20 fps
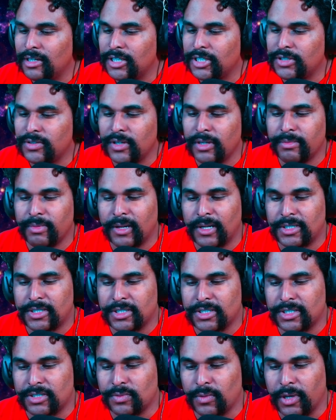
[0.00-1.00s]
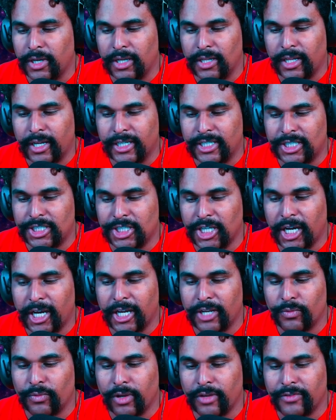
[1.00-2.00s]
Tree branches sway like
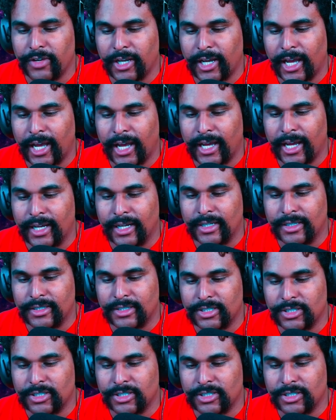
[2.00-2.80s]
giant waving hands